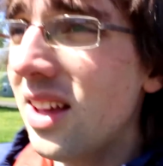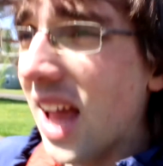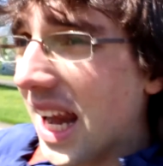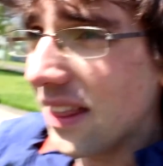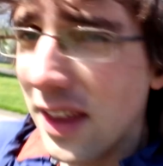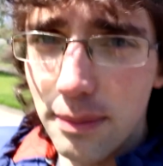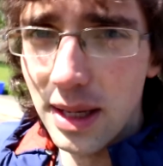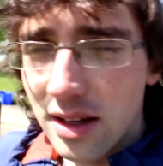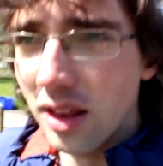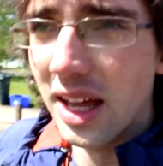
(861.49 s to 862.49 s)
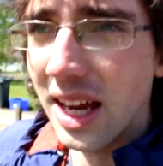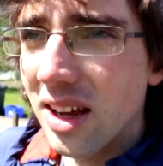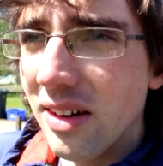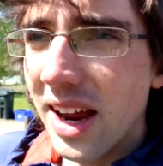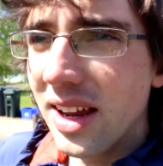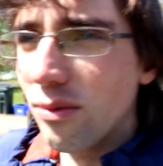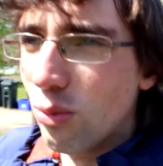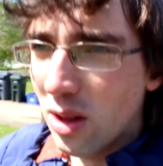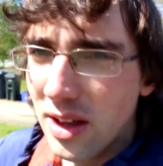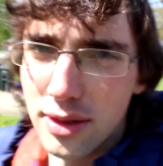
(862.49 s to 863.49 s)
anything can be a click, right?
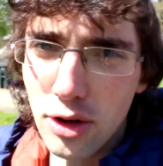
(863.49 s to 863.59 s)
Well, it's a